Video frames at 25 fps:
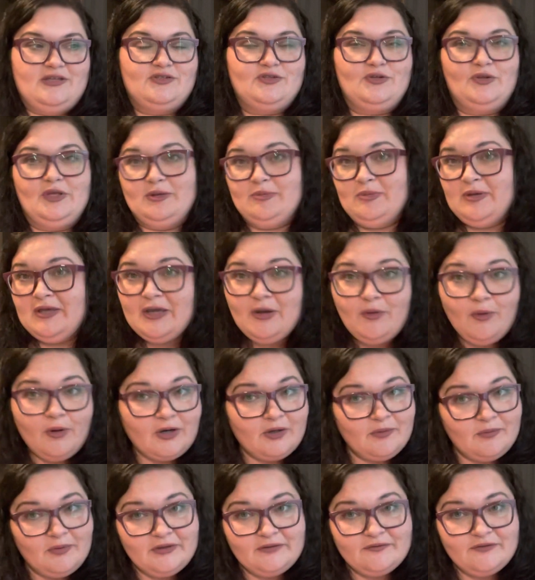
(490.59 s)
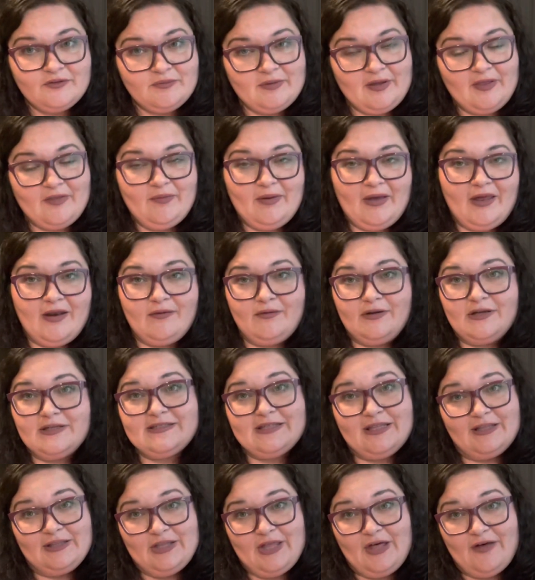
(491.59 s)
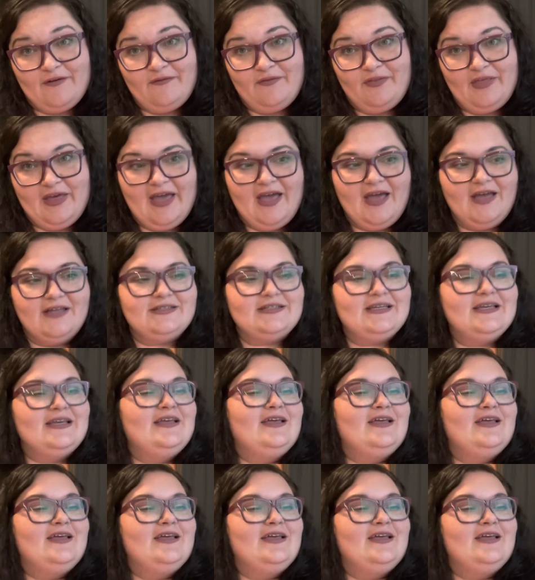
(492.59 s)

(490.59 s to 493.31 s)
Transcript: So like pink watermelon from Bath & Body Works, love that.